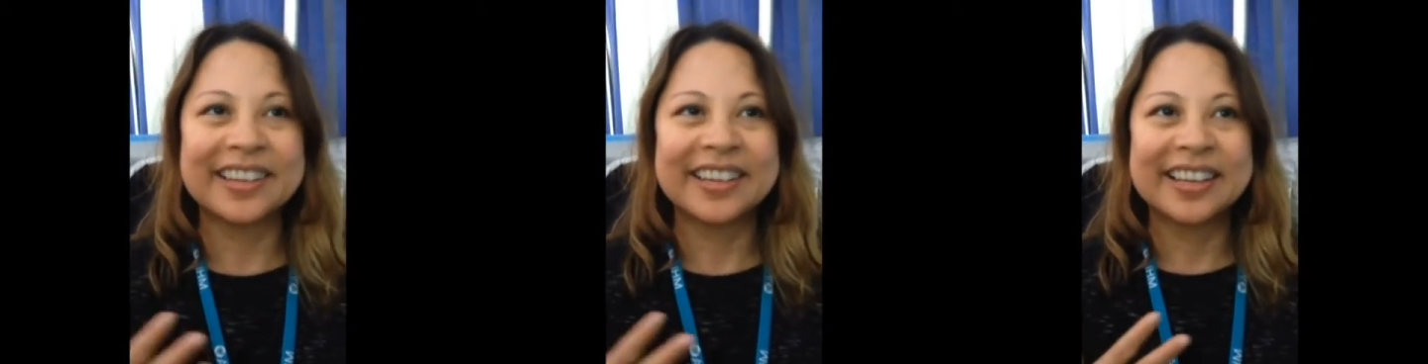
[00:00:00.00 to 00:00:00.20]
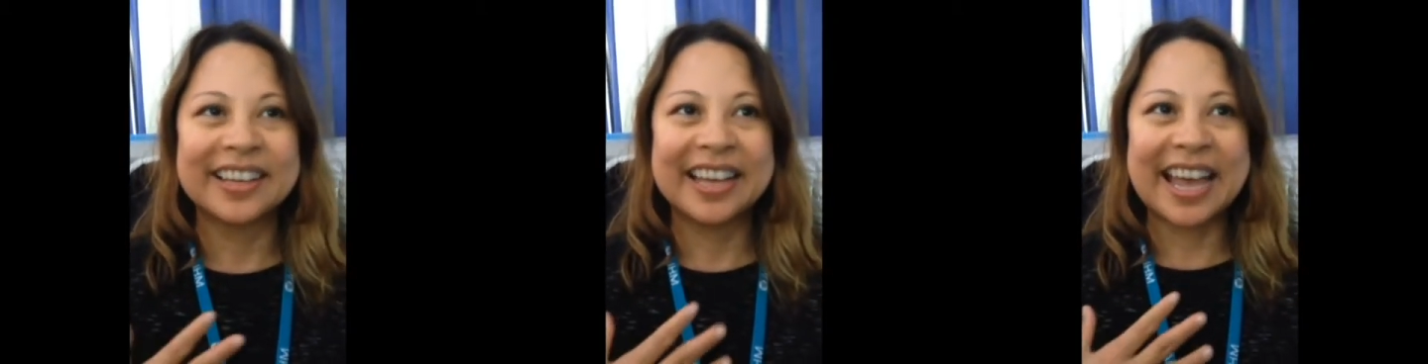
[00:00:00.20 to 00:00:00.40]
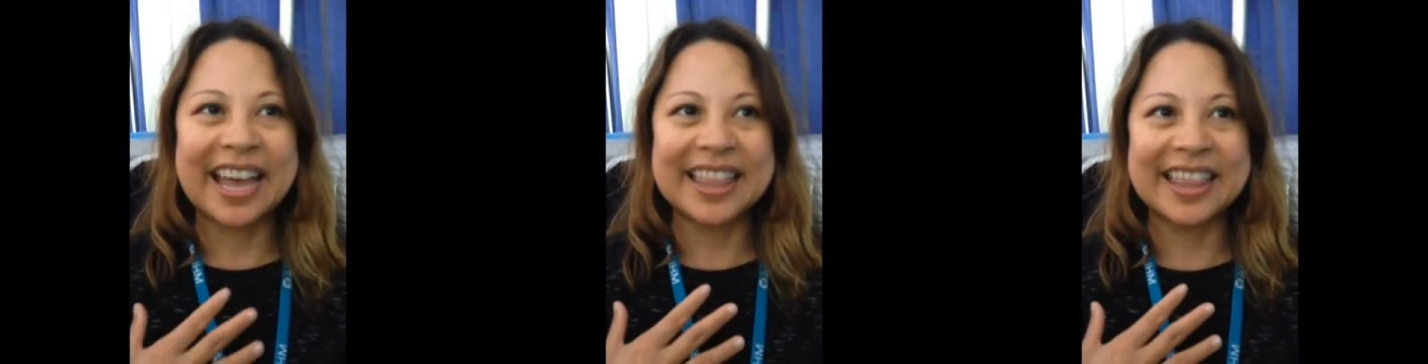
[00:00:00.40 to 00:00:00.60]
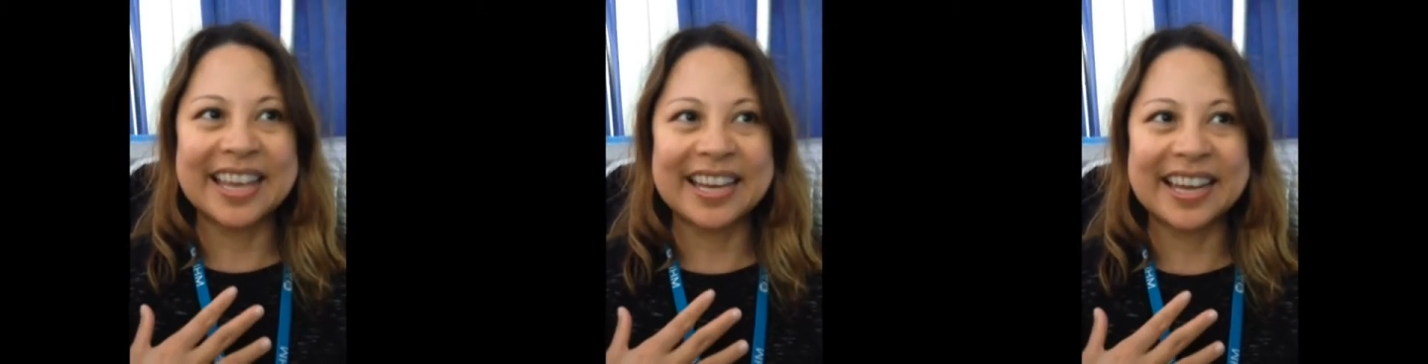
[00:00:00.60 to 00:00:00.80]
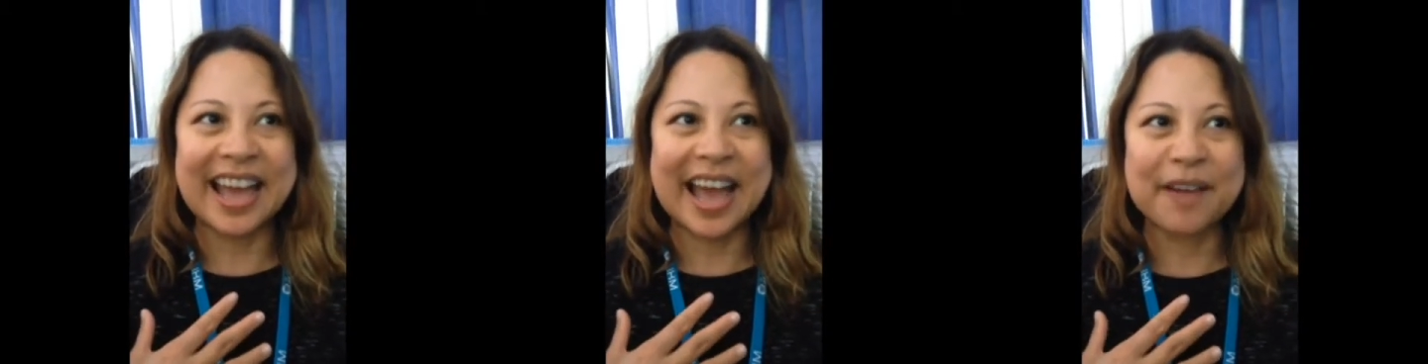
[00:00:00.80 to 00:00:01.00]
Yeah. And
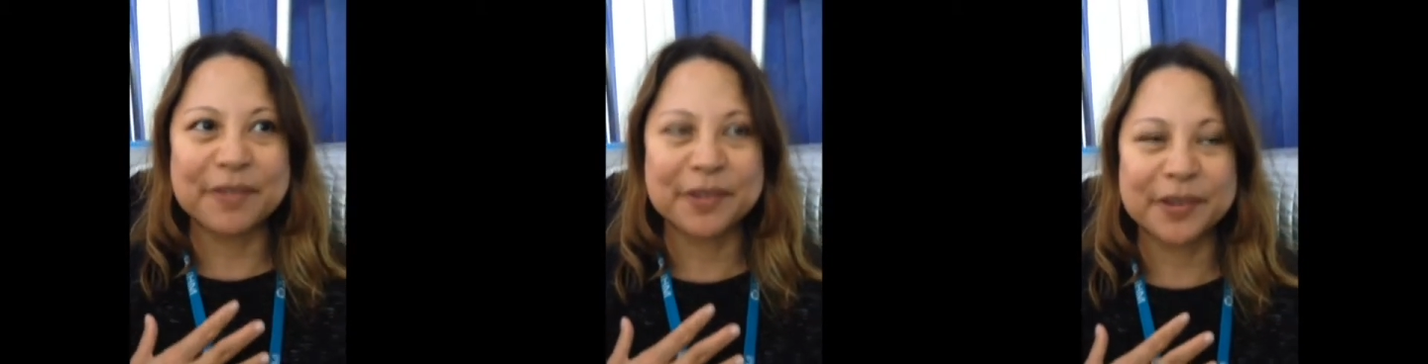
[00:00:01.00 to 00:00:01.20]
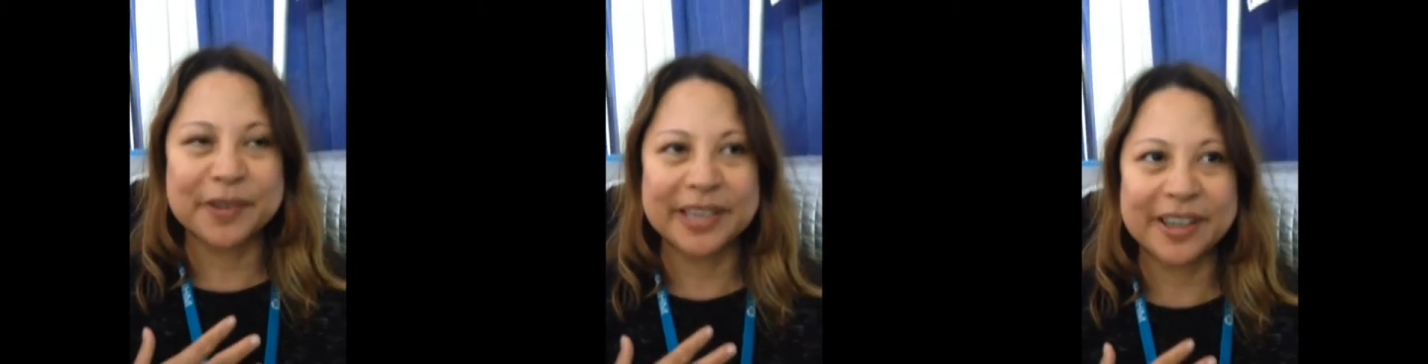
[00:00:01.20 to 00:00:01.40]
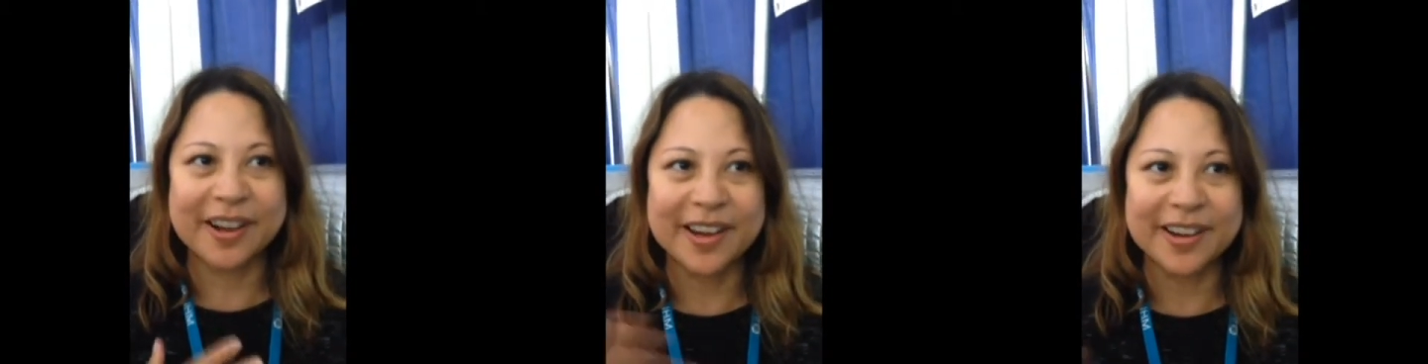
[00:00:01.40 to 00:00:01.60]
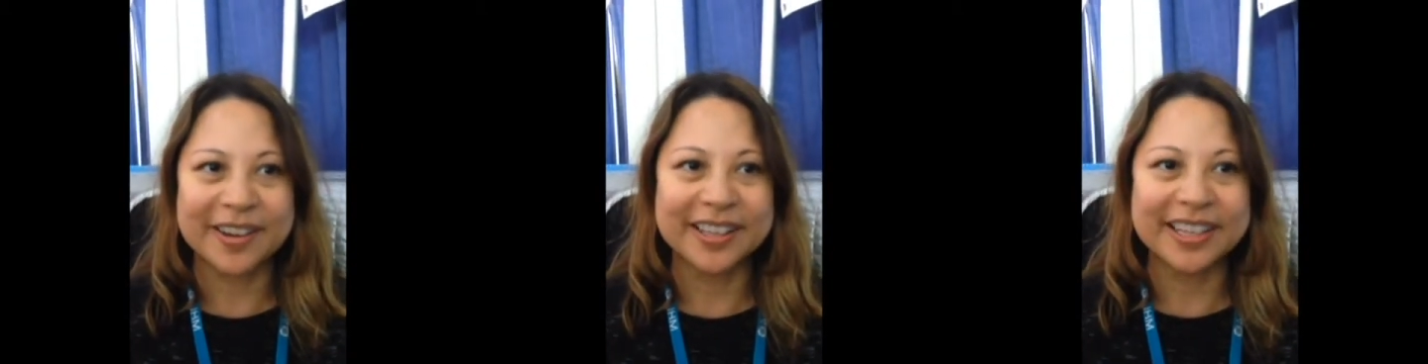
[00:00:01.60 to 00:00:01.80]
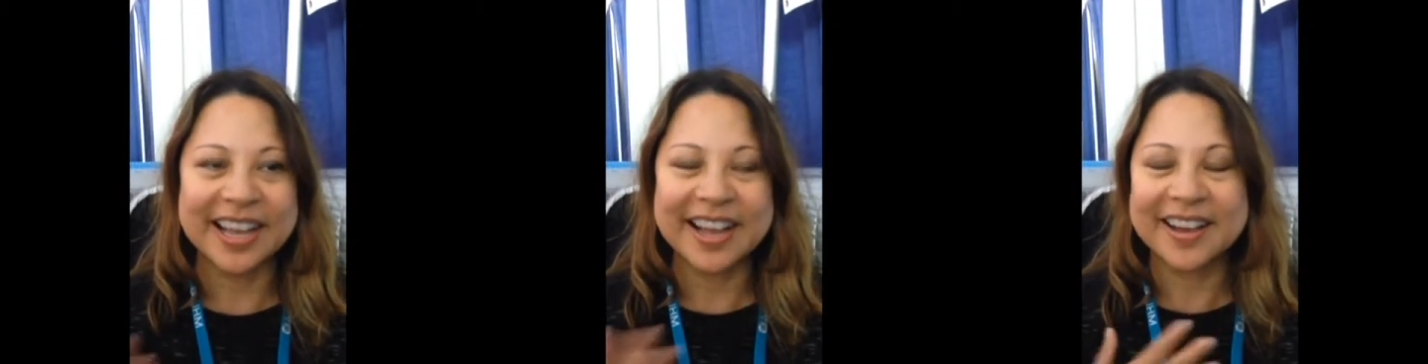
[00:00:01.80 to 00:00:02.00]
then after it got
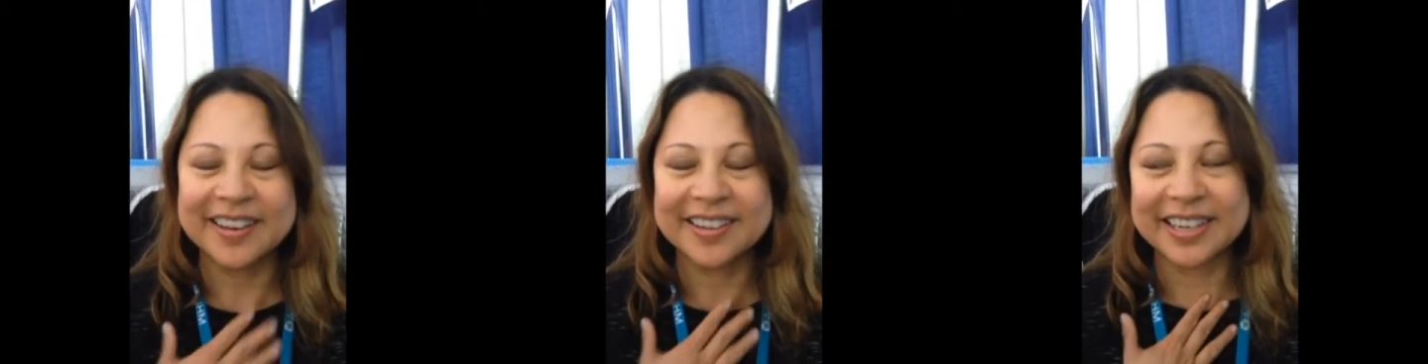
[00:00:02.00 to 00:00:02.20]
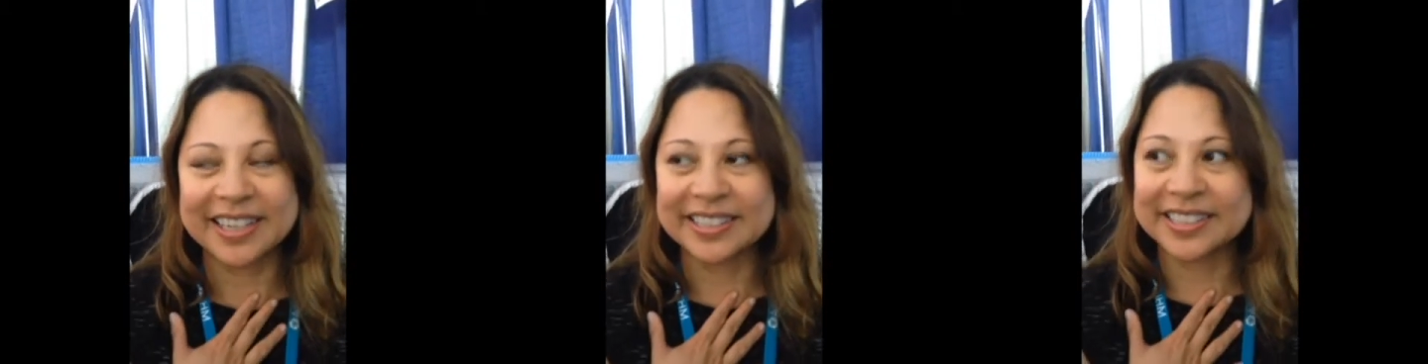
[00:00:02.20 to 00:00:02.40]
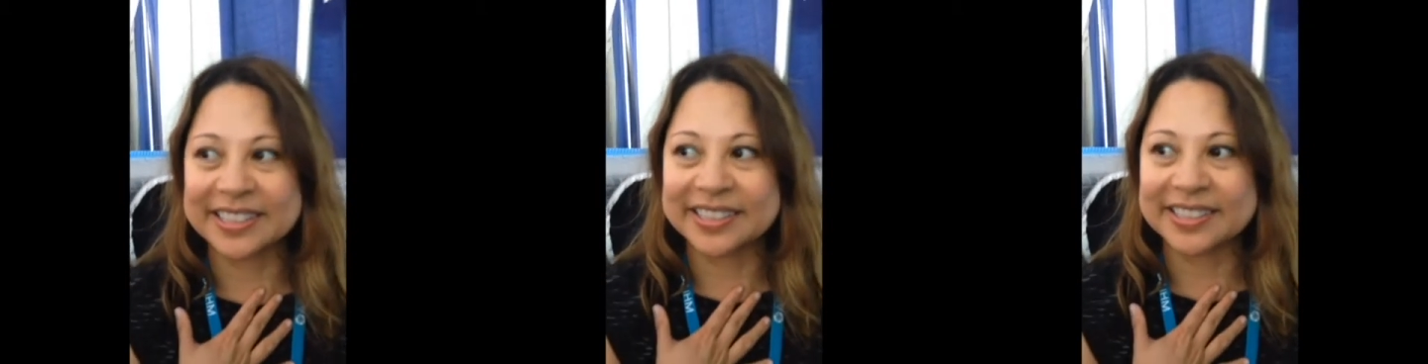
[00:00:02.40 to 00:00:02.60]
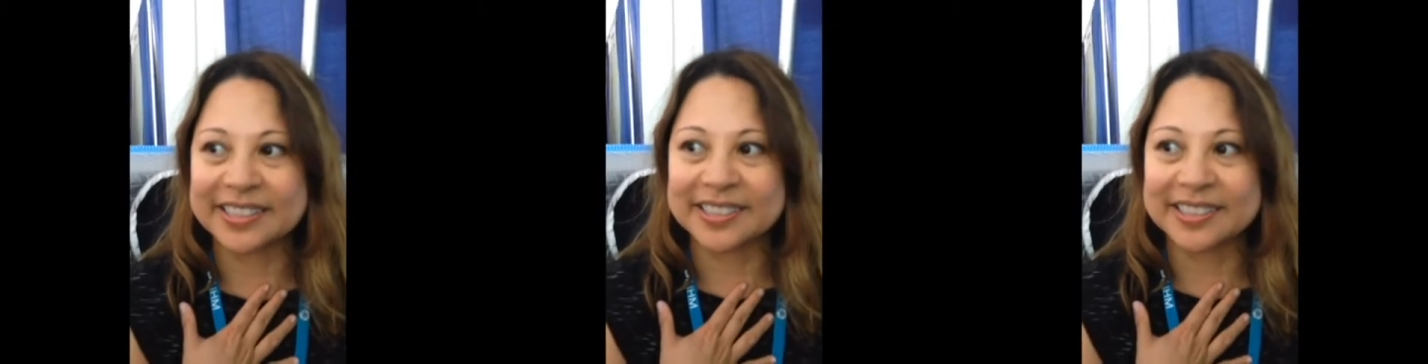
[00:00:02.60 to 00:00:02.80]
all out, I just